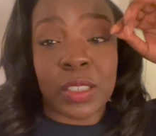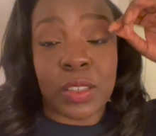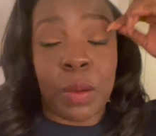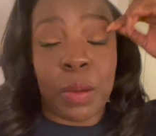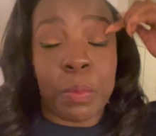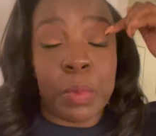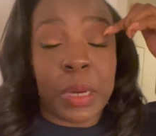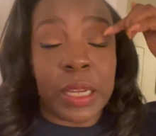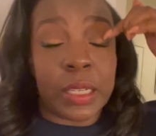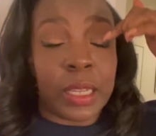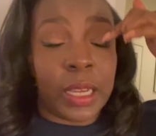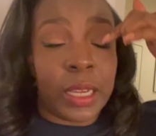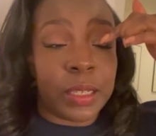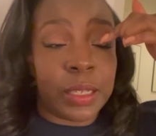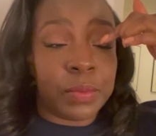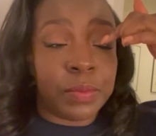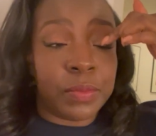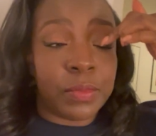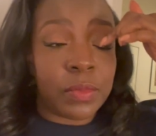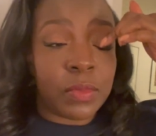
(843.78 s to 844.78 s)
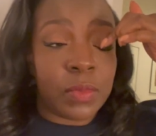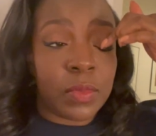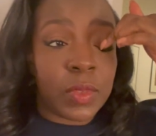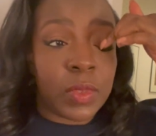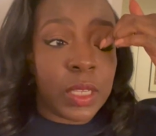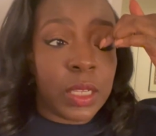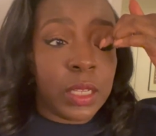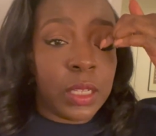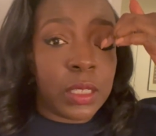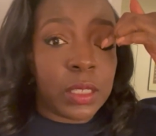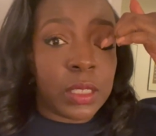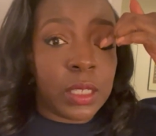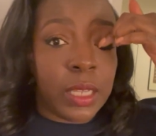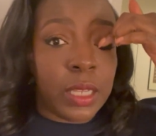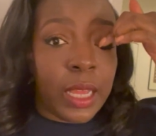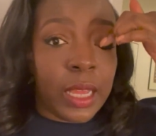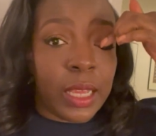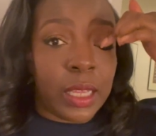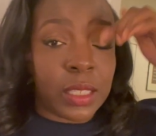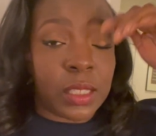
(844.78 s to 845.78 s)
on Monday.
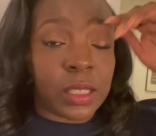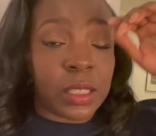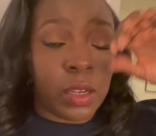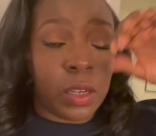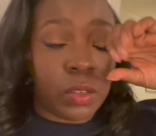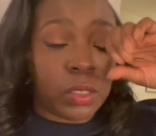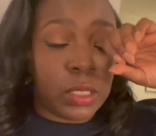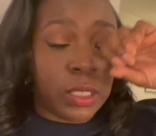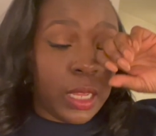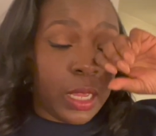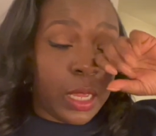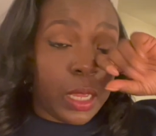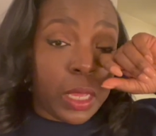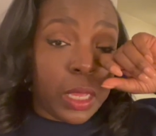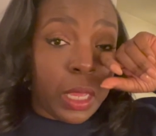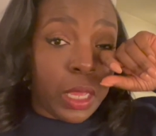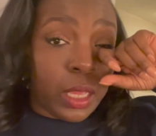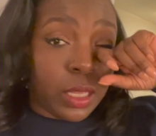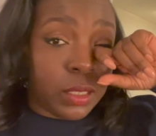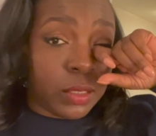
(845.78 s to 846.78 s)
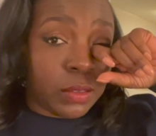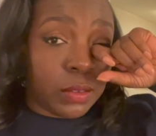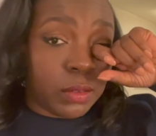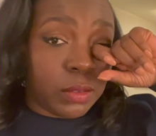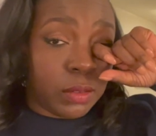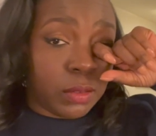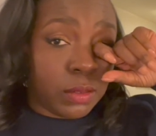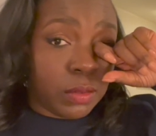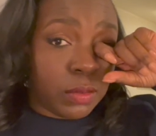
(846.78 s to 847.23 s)
Today is Thursday and,